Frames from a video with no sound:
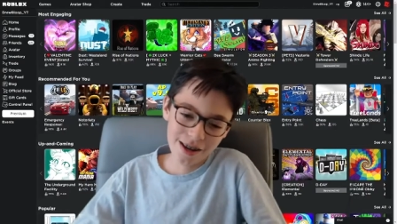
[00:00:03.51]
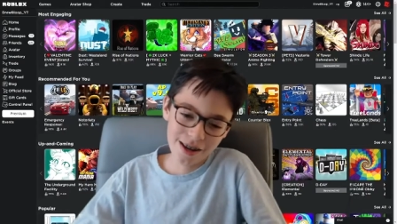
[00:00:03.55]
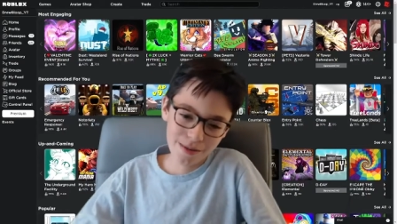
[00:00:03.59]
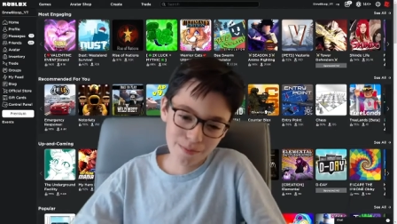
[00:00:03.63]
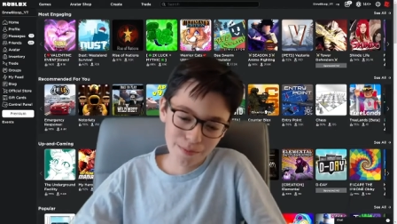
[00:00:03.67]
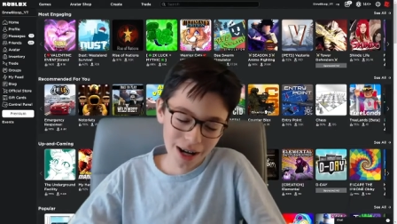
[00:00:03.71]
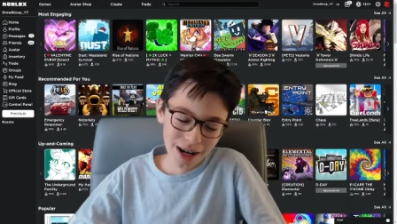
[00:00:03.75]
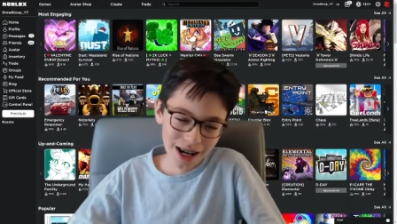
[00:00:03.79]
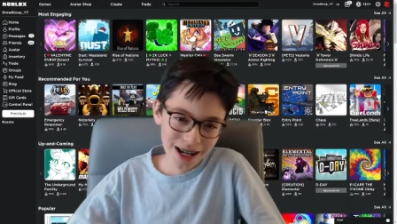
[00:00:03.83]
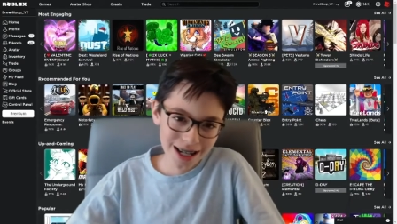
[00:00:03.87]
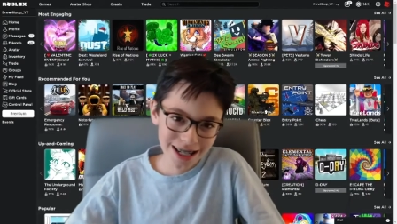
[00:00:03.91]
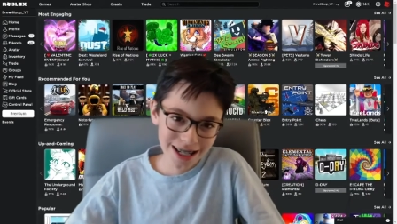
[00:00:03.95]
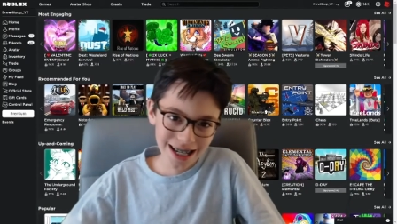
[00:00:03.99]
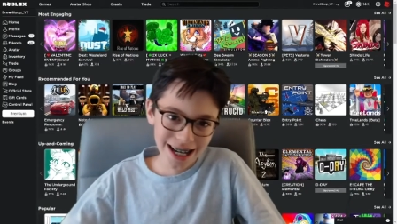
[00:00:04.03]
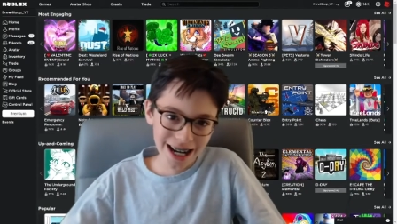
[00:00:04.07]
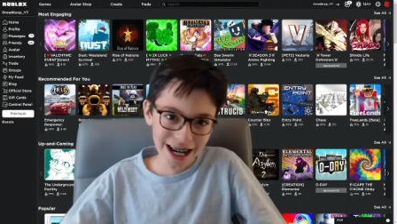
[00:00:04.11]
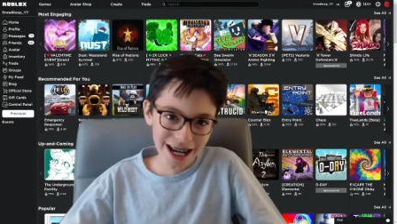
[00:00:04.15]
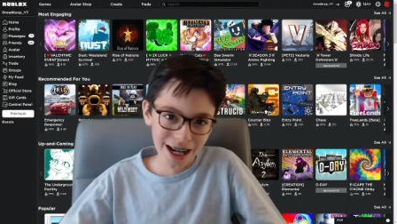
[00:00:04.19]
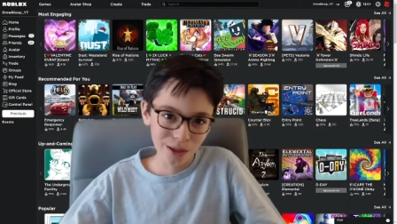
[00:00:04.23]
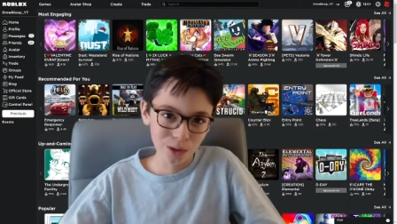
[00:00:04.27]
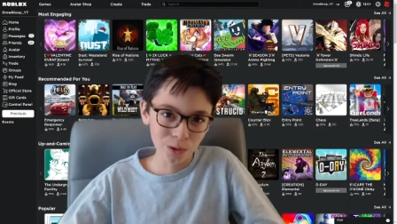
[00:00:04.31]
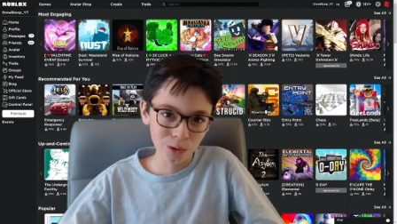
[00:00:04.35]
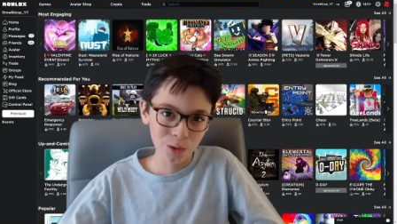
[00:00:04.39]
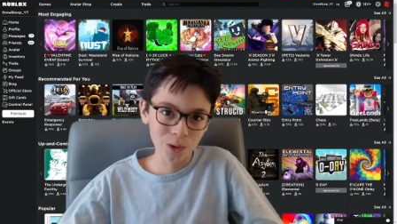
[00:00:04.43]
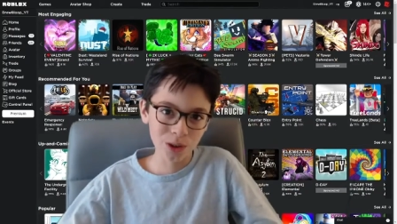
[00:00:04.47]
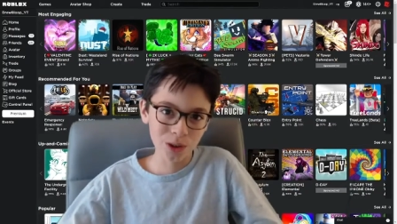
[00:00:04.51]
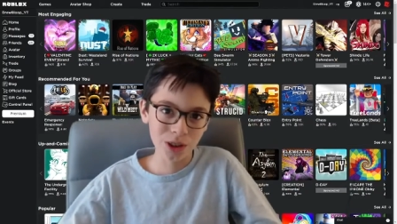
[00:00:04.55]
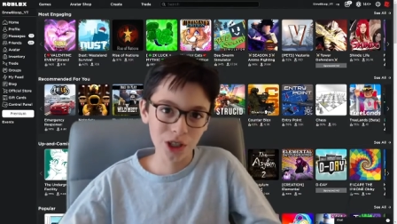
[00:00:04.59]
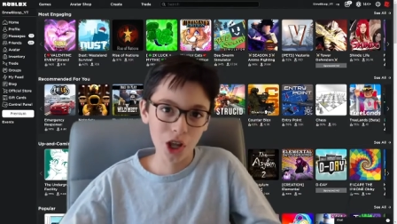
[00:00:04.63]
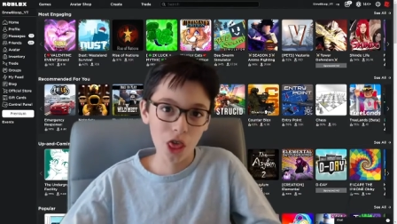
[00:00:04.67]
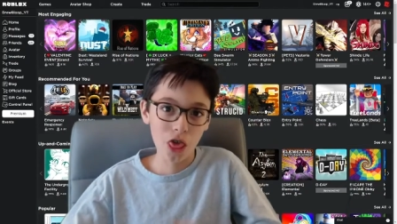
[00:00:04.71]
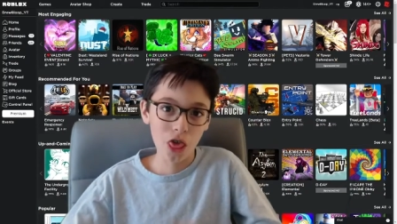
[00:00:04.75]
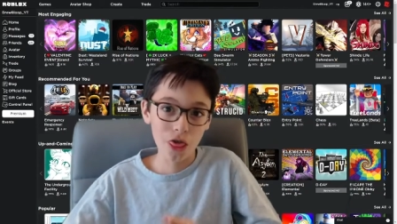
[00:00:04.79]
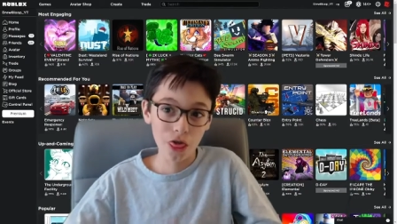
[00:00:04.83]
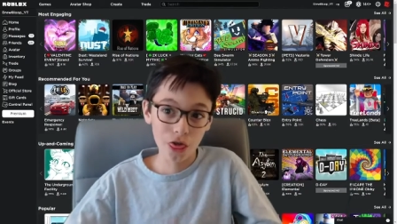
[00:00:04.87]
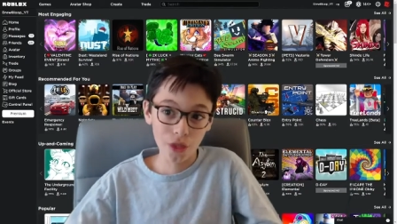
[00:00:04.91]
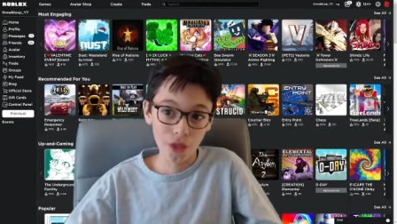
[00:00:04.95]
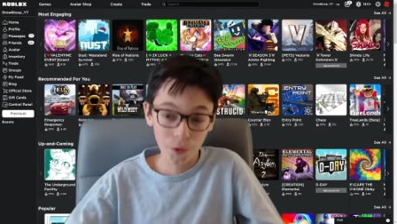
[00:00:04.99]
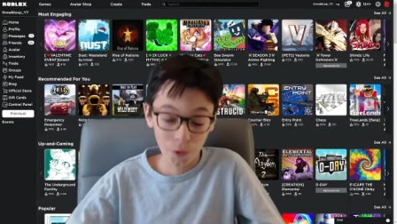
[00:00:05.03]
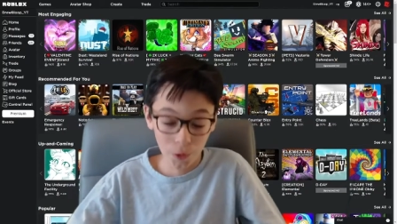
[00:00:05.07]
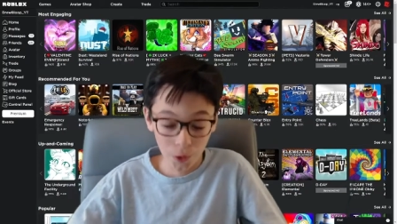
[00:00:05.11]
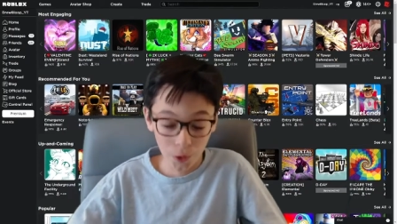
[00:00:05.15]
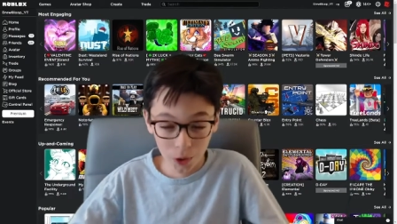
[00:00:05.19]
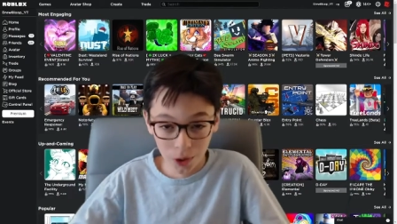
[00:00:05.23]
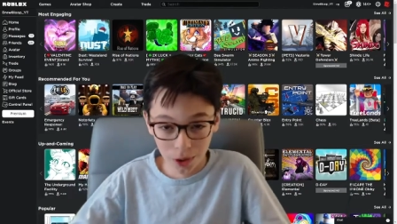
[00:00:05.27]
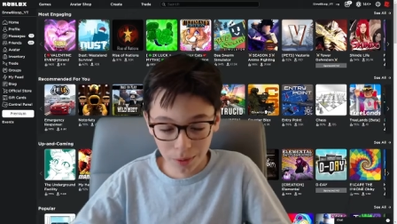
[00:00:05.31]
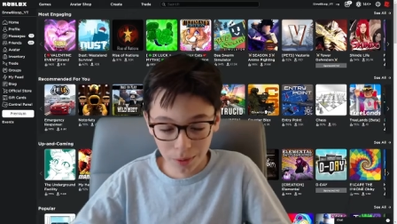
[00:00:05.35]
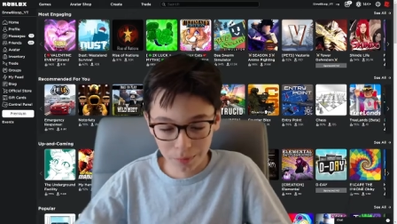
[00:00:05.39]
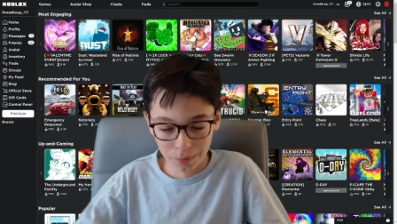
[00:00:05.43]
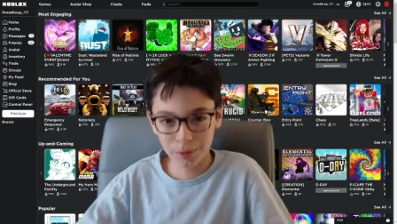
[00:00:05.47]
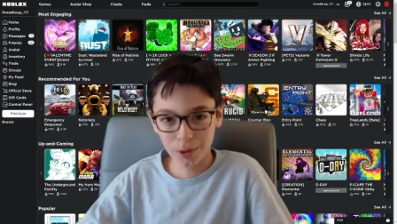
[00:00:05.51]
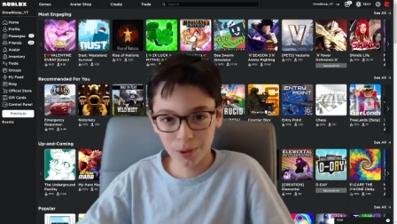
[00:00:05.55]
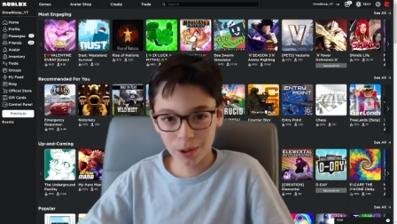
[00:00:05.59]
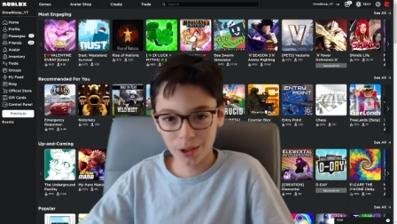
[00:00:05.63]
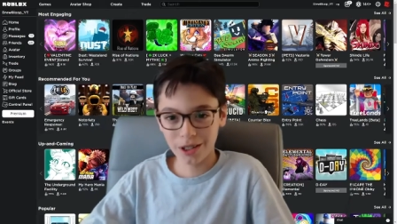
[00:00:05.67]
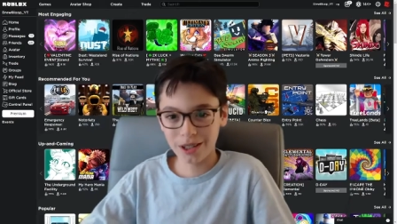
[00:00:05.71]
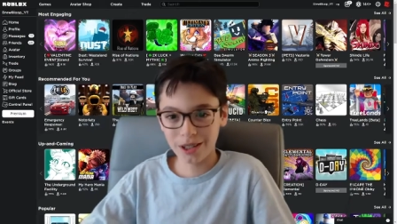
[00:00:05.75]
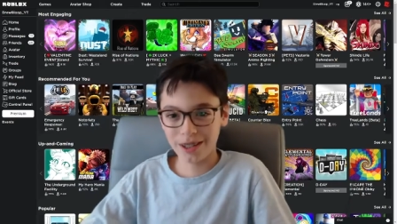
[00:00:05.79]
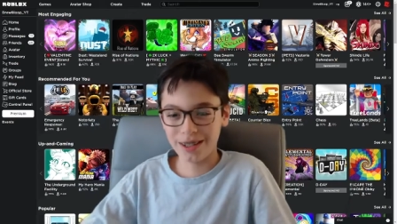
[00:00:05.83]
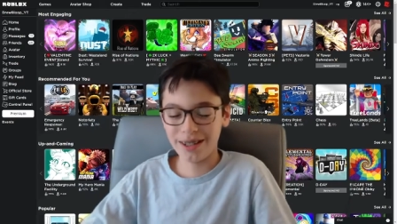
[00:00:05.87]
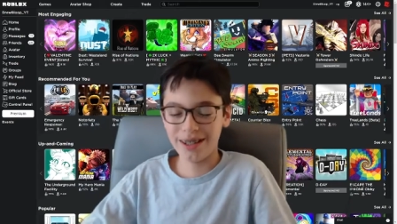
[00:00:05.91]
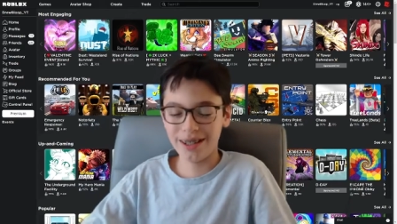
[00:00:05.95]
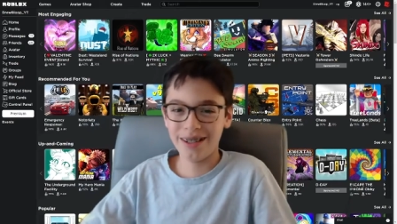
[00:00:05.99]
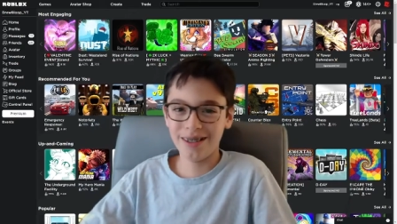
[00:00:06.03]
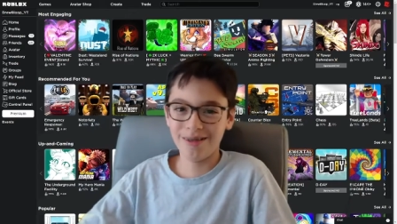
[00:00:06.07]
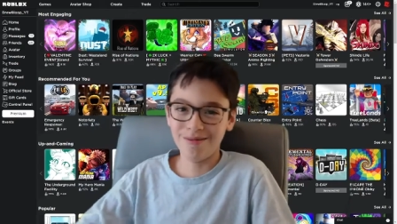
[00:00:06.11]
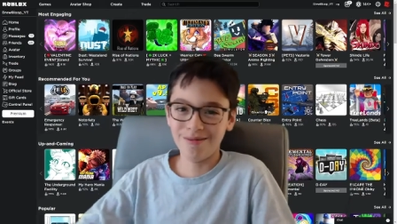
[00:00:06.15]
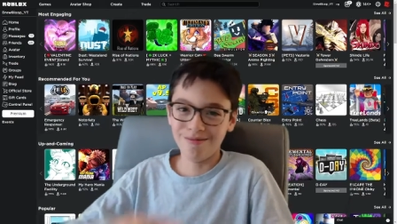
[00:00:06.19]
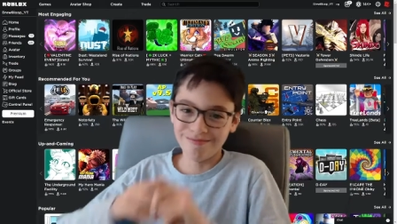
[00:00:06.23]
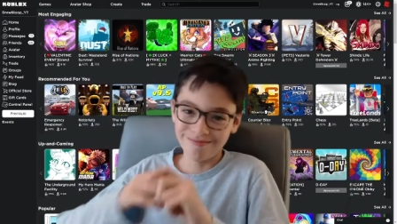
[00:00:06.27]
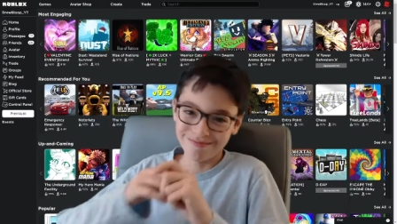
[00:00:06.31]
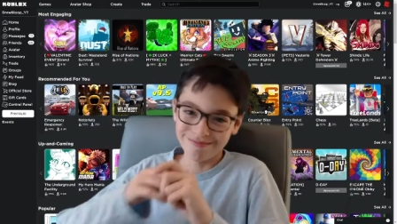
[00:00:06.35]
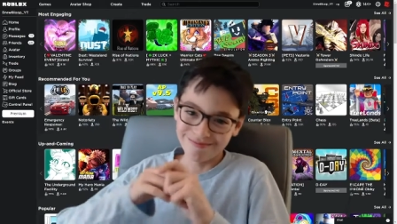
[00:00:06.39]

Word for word: my channel's third birthday.